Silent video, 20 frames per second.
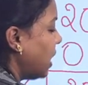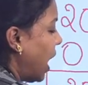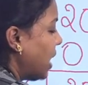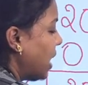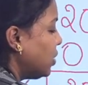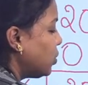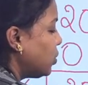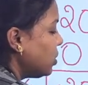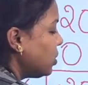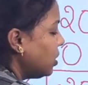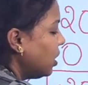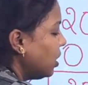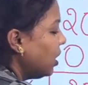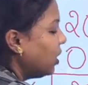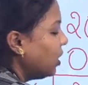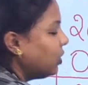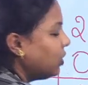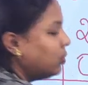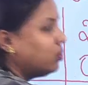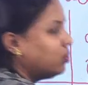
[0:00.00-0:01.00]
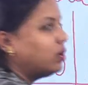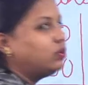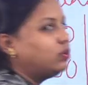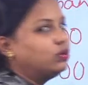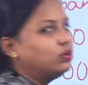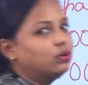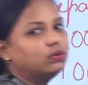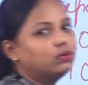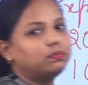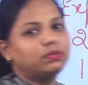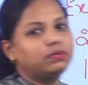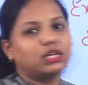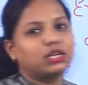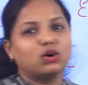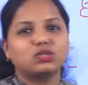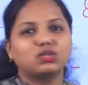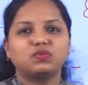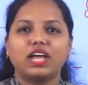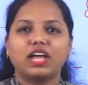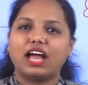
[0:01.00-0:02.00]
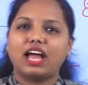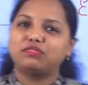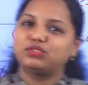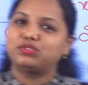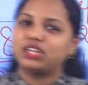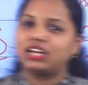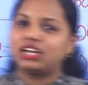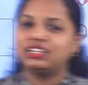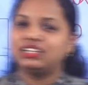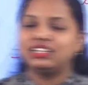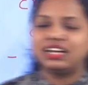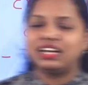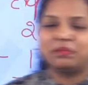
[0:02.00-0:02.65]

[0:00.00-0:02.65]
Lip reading: Addition, you know, because we have done in